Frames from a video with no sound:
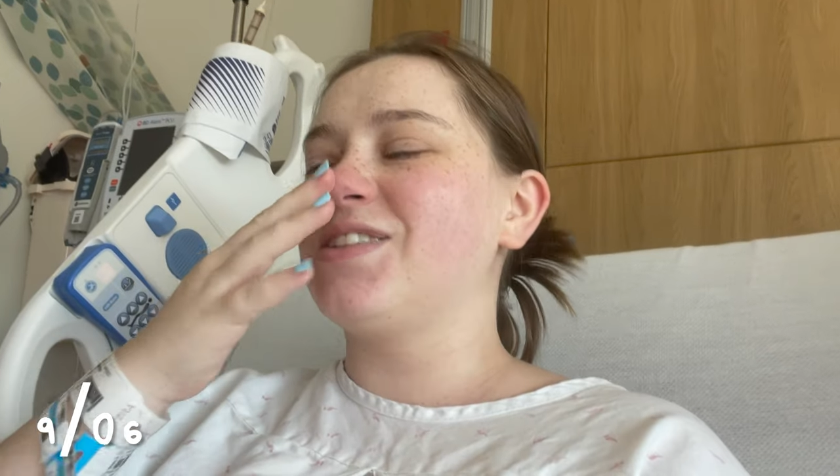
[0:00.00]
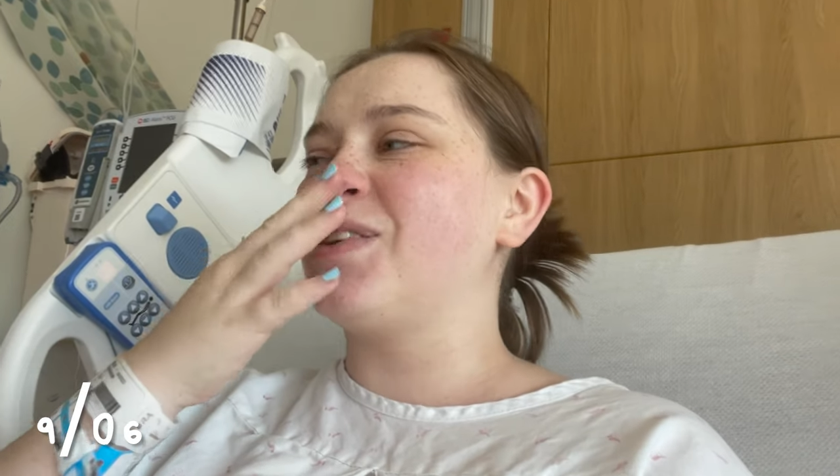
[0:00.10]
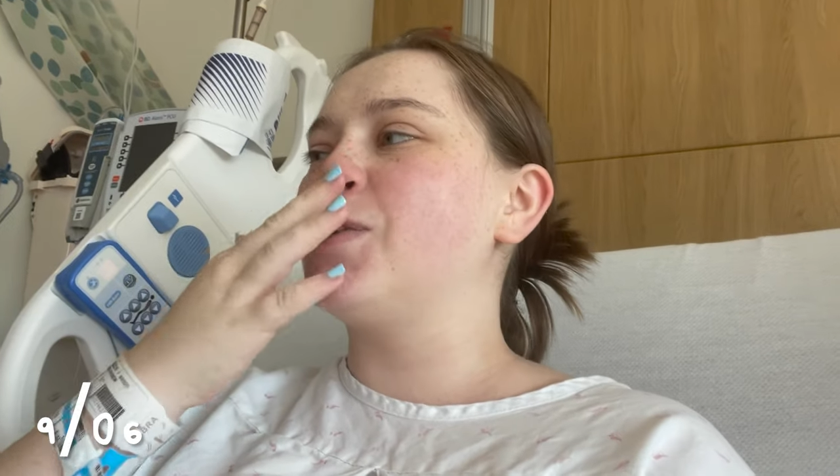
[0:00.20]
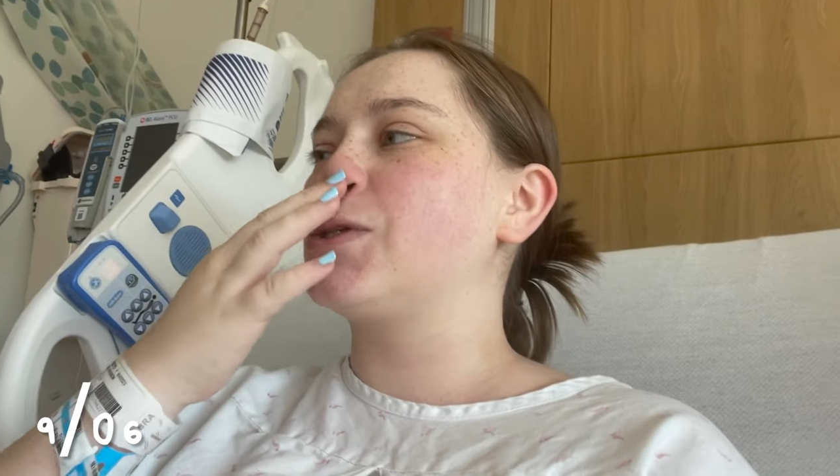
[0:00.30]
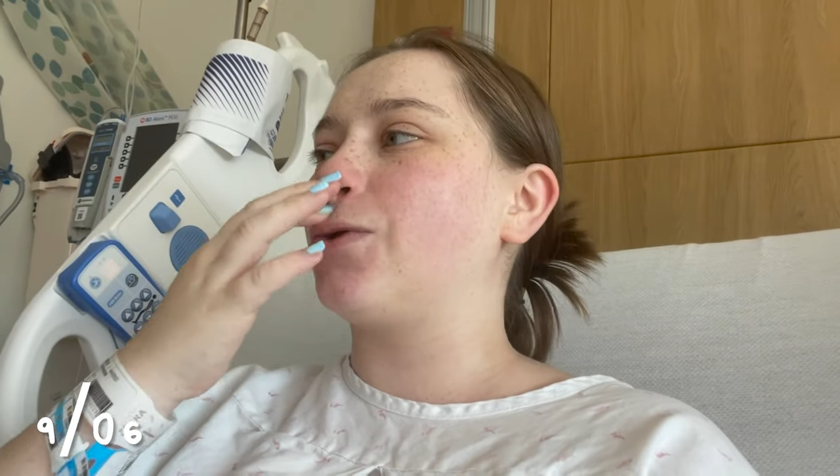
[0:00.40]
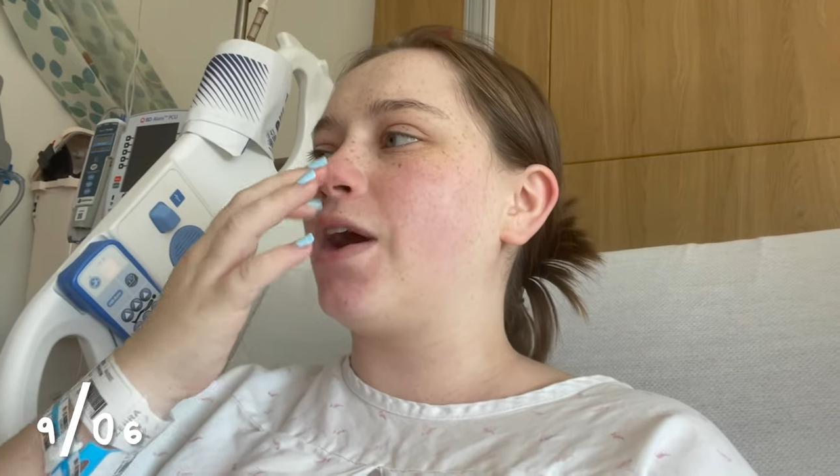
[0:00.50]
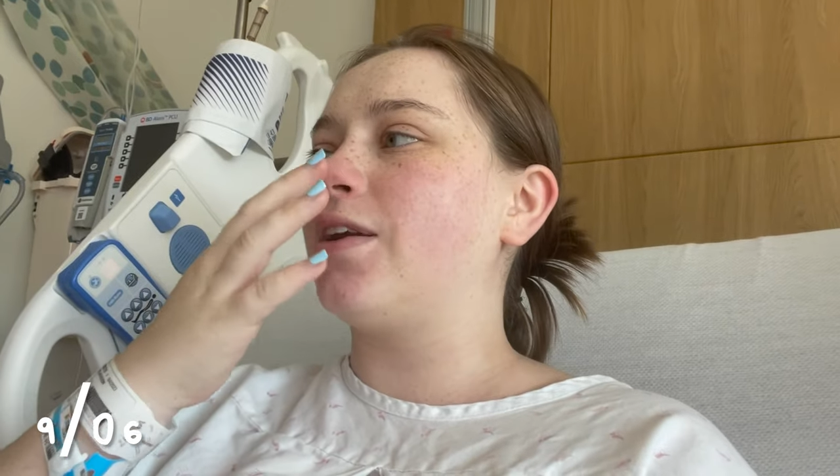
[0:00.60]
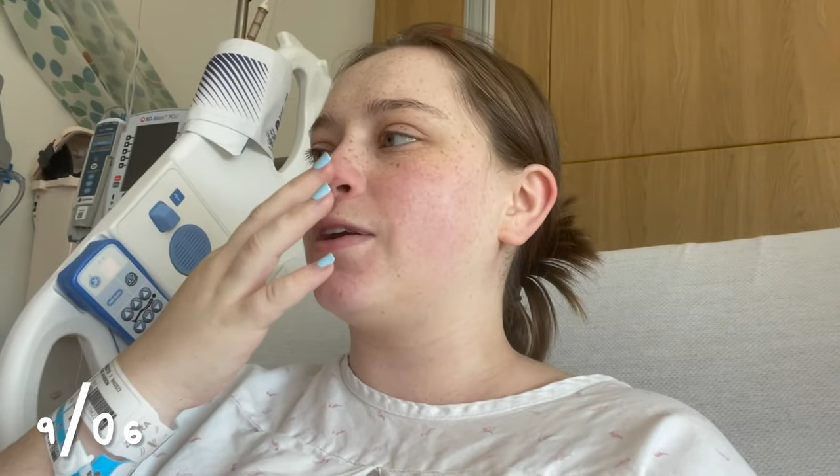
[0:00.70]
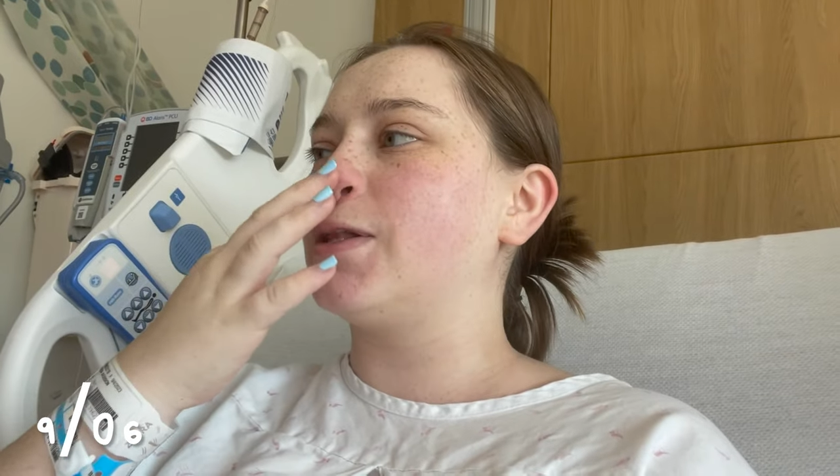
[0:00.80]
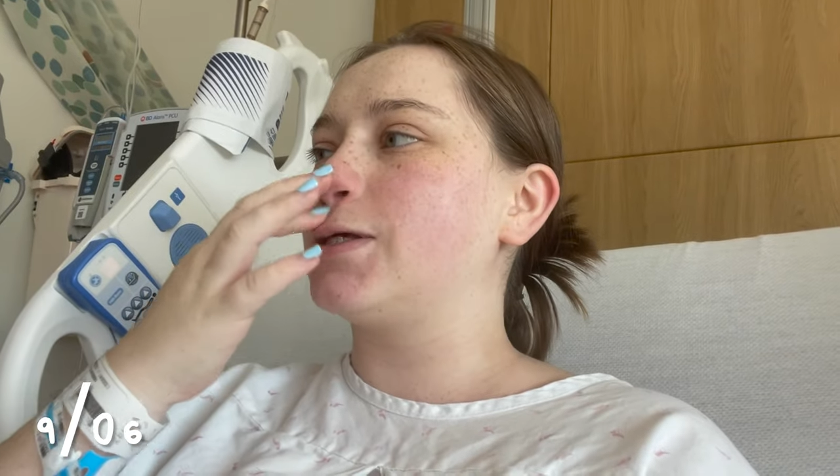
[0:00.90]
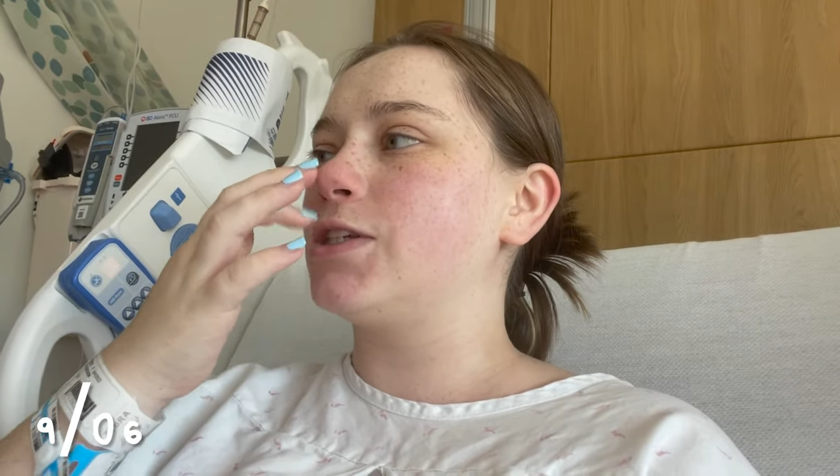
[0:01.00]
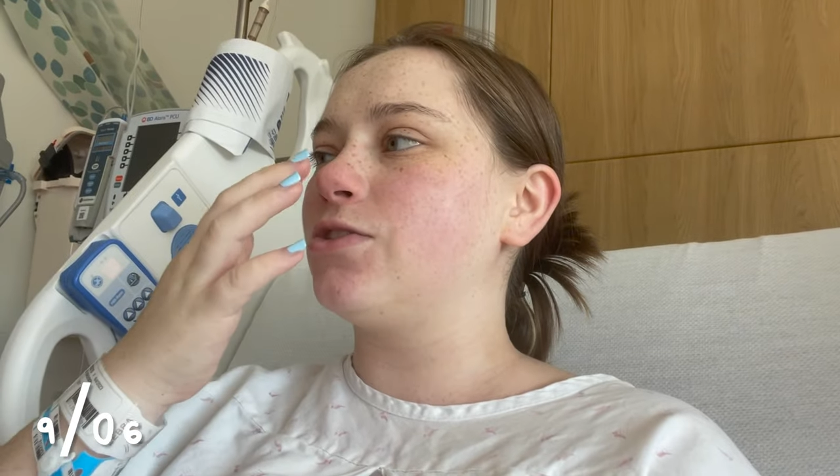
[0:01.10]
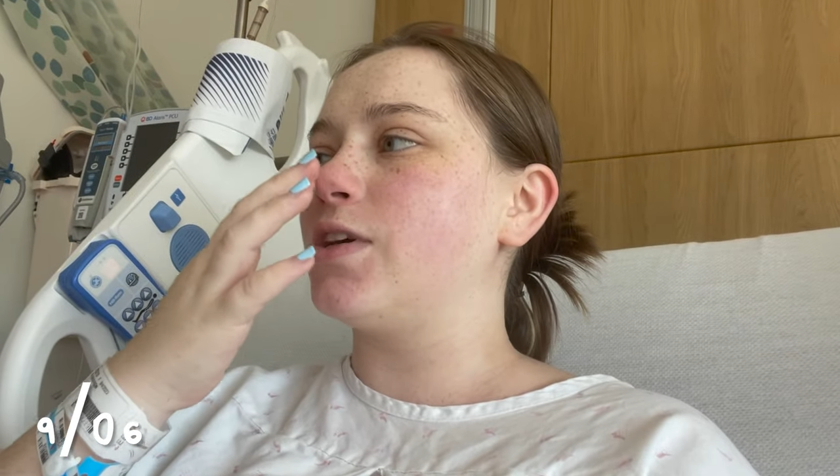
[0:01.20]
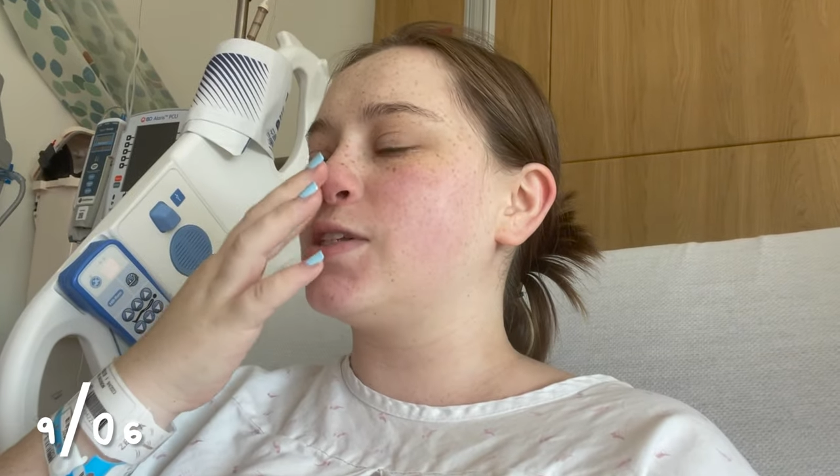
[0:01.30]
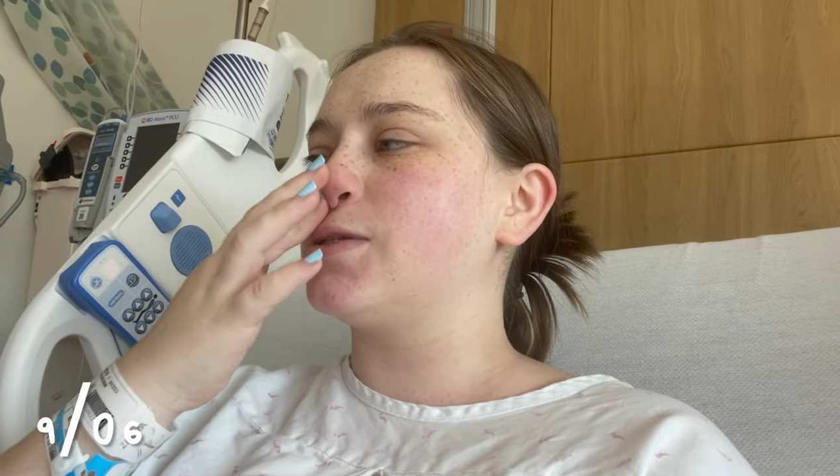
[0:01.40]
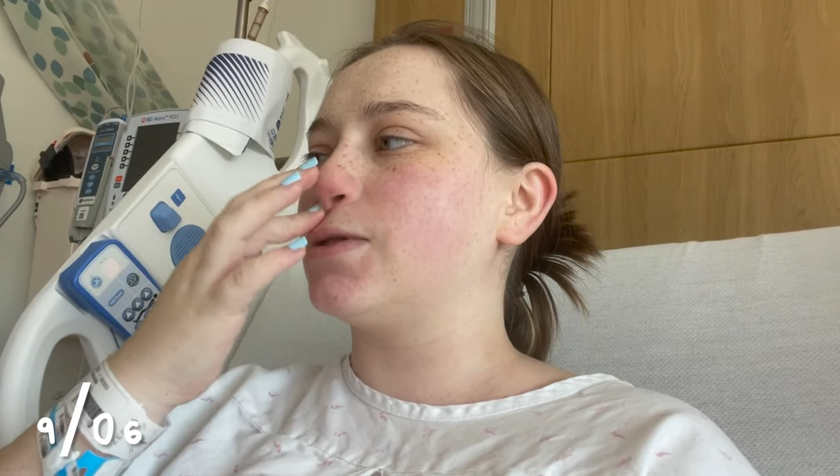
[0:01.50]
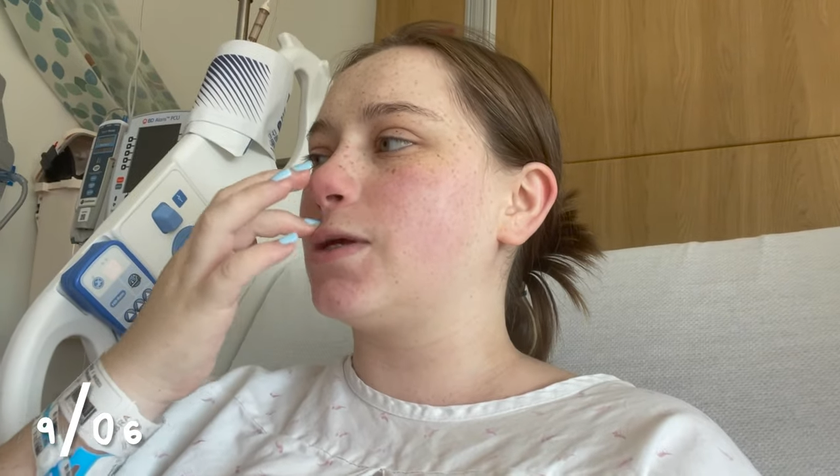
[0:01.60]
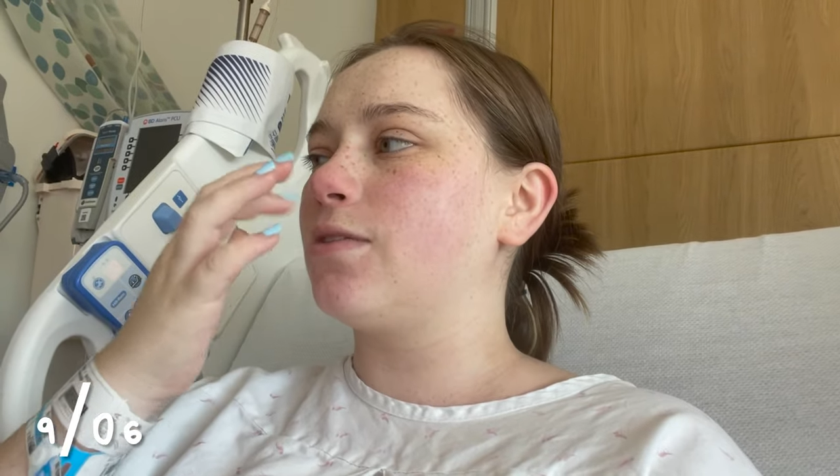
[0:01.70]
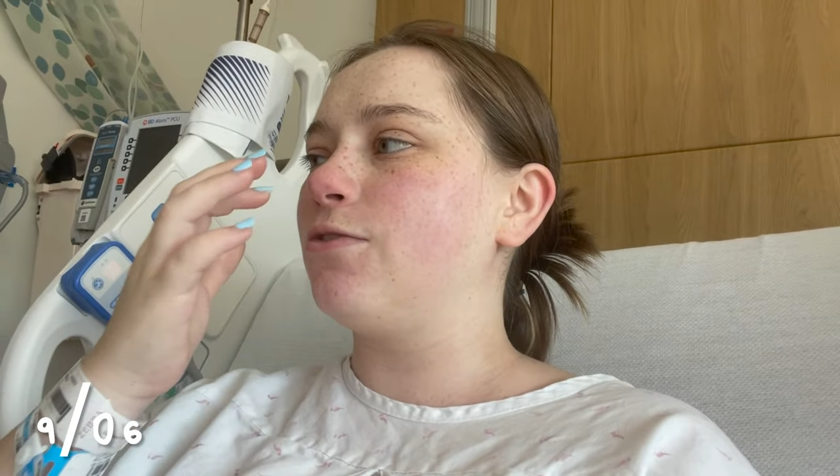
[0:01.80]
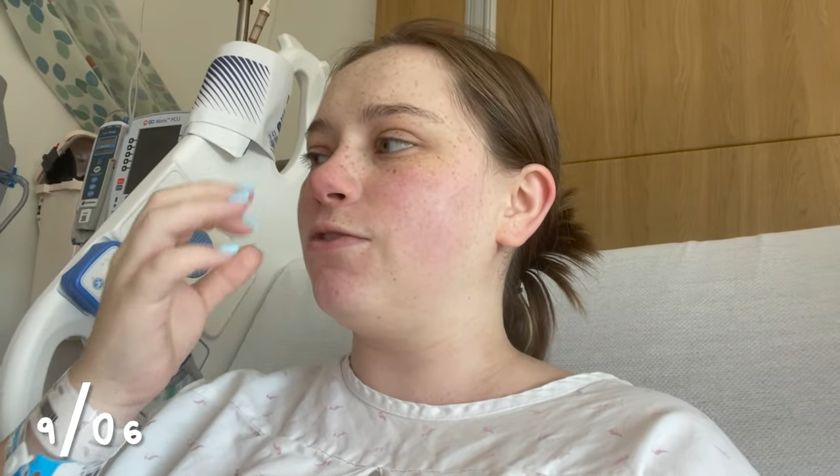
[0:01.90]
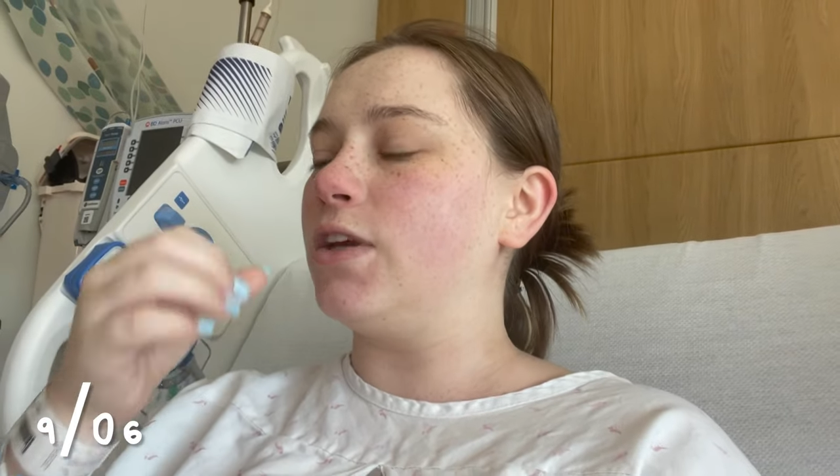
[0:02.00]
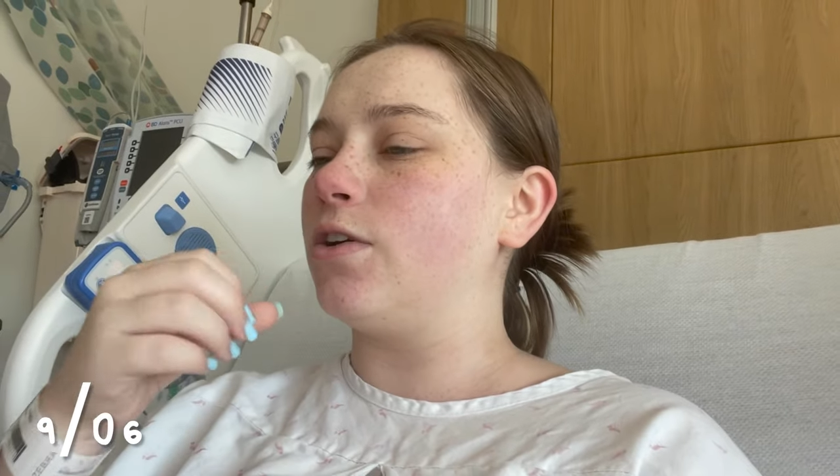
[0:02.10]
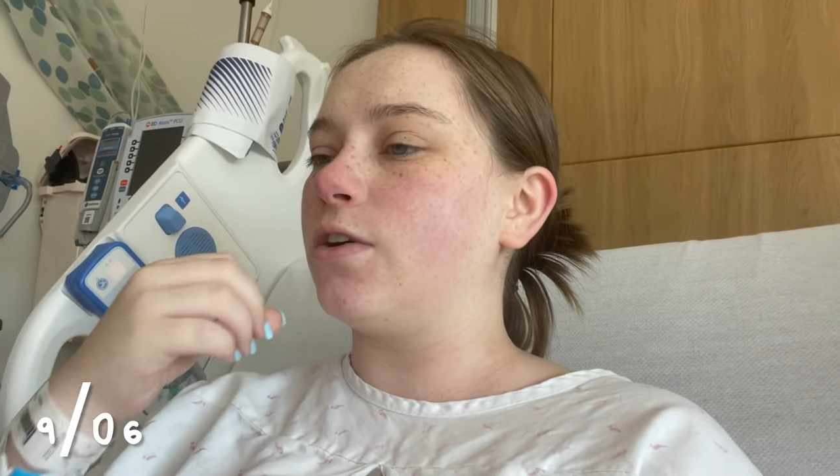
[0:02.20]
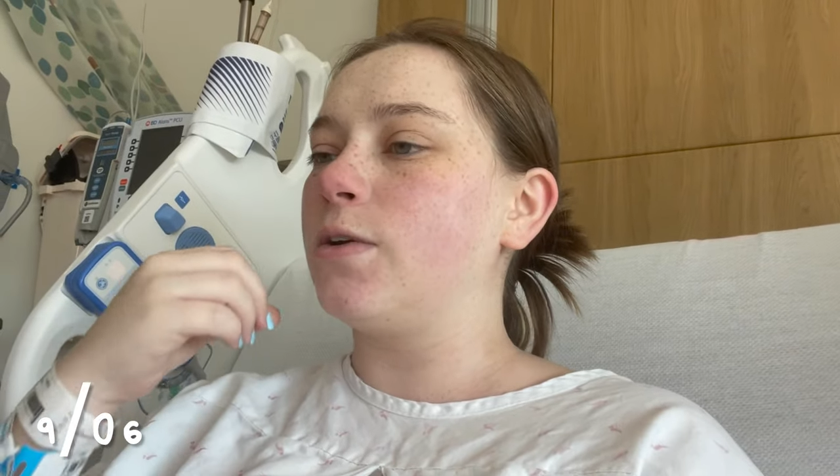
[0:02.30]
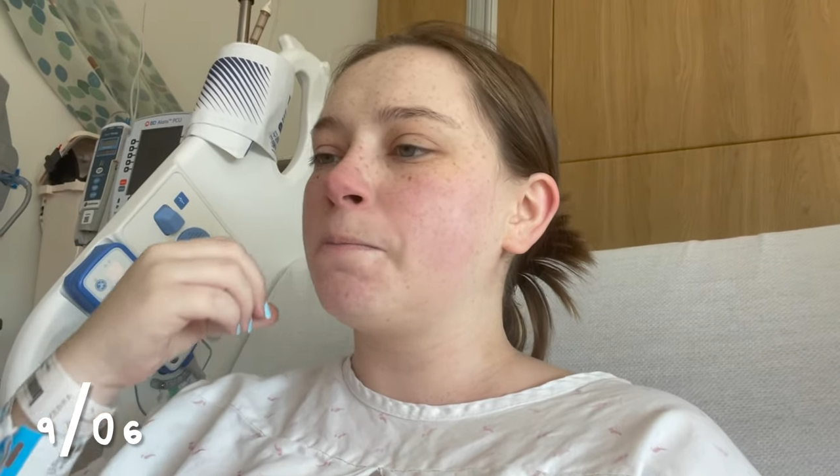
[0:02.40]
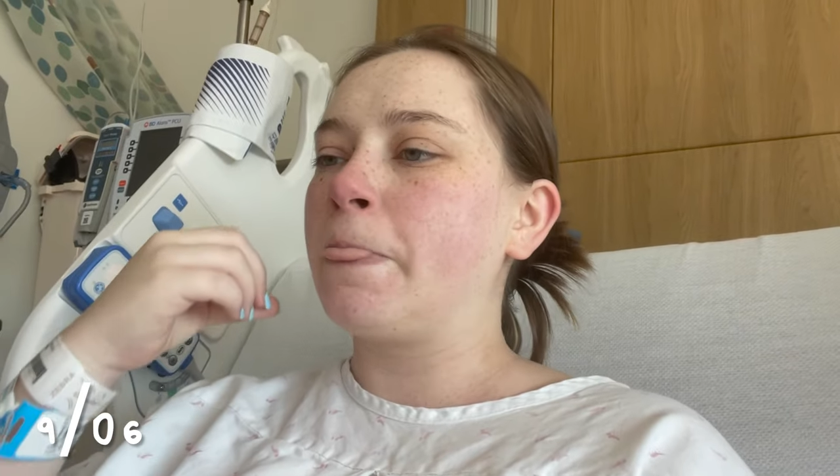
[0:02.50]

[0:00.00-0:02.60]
So I just cried out of like stress and like fear.